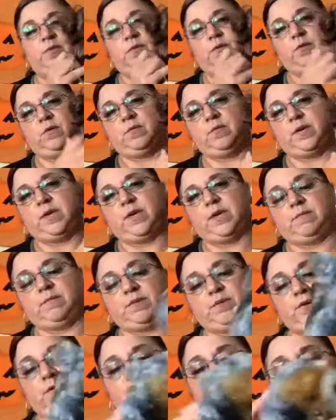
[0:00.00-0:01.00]
Oh, and I'm
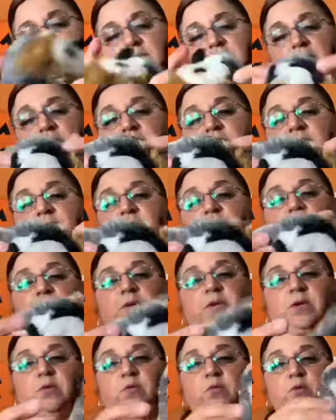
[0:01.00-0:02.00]
sorry, I also
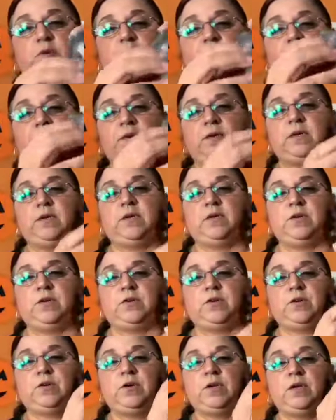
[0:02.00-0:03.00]
put a ribbon
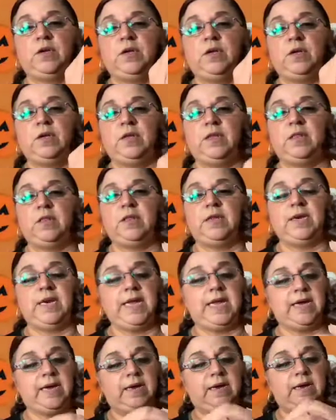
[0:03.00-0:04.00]
under the
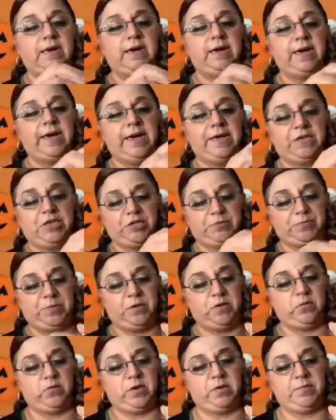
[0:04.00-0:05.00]
neck. I just
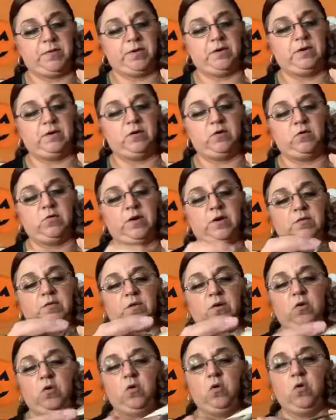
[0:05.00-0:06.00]
put a ribbon around
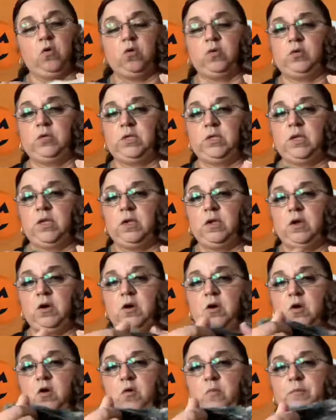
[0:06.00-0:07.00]
the whole
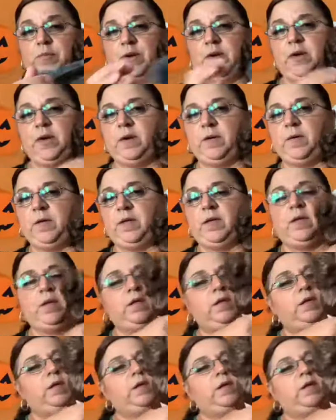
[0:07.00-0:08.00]
opening.
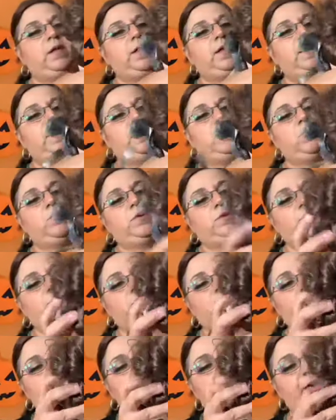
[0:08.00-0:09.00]
And it was
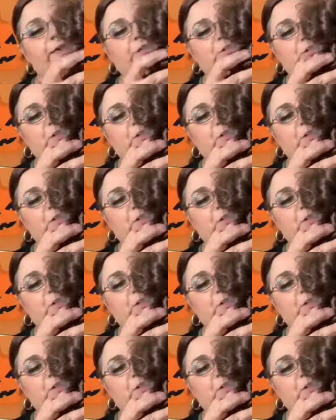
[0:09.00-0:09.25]
great.